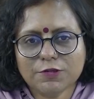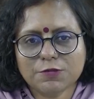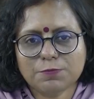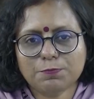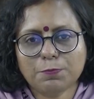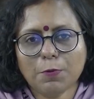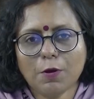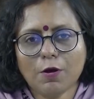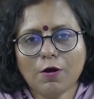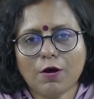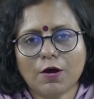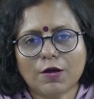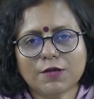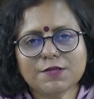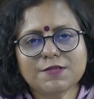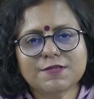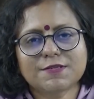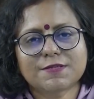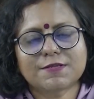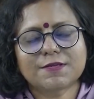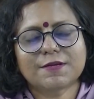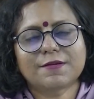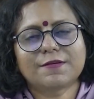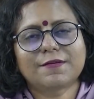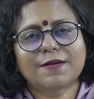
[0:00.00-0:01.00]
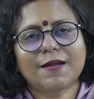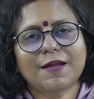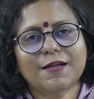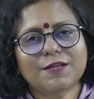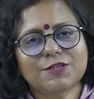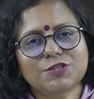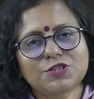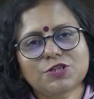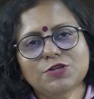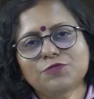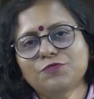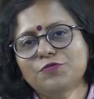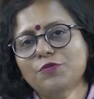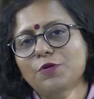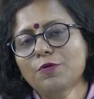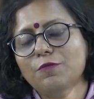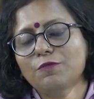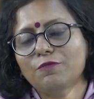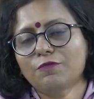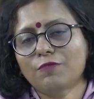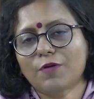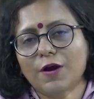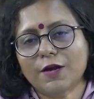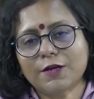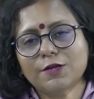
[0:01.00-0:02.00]
spots ranging
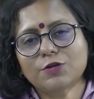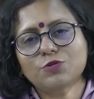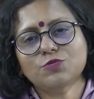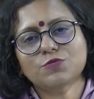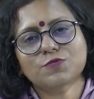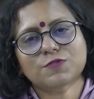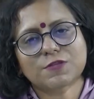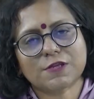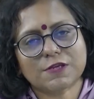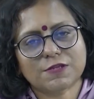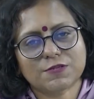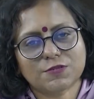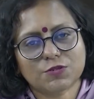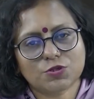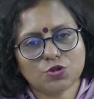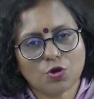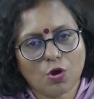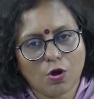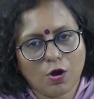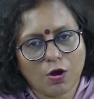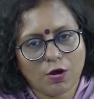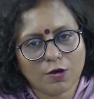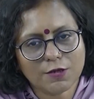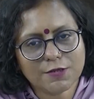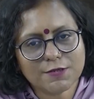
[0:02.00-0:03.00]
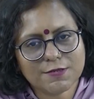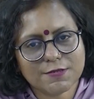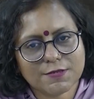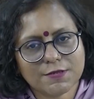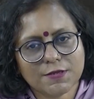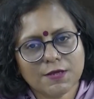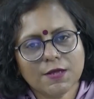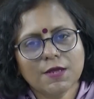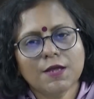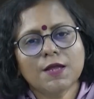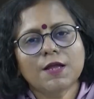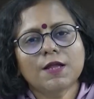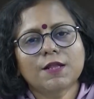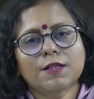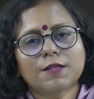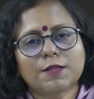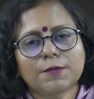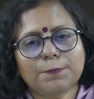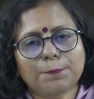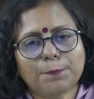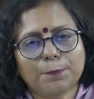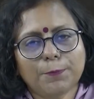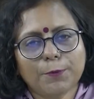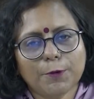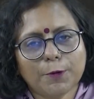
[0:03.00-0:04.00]
from 1 to 6 dots,
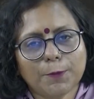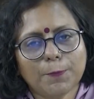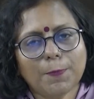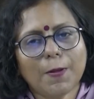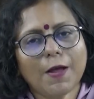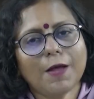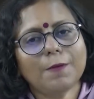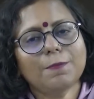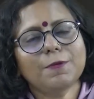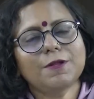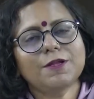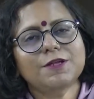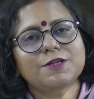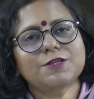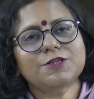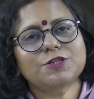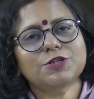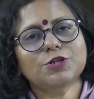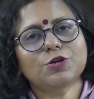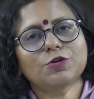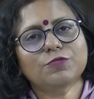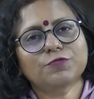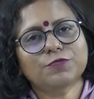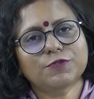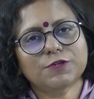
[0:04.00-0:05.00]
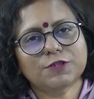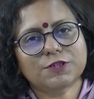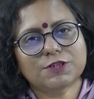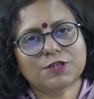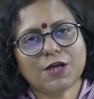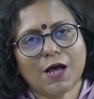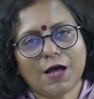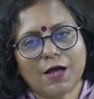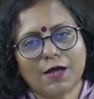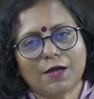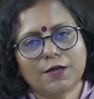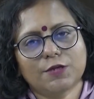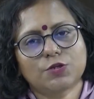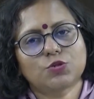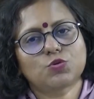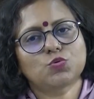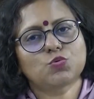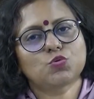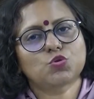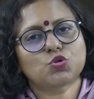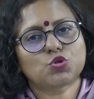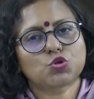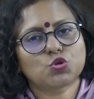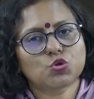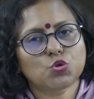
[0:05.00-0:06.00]
the probability of a die
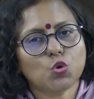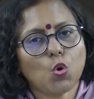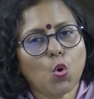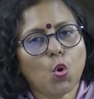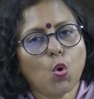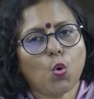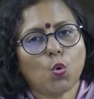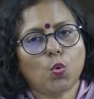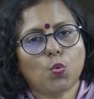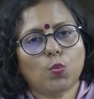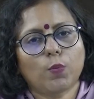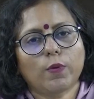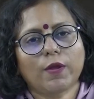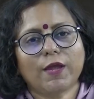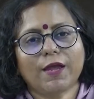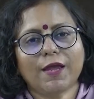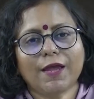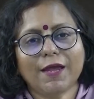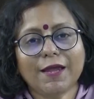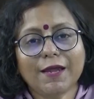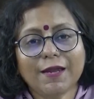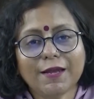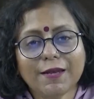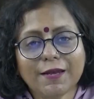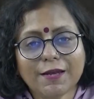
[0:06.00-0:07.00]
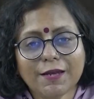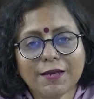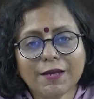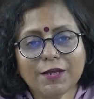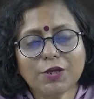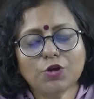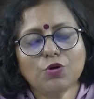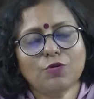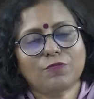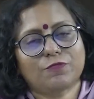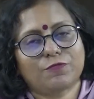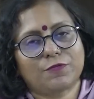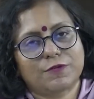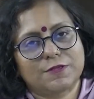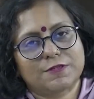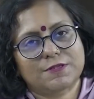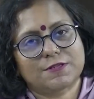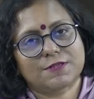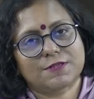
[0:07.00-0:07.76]
to show any of its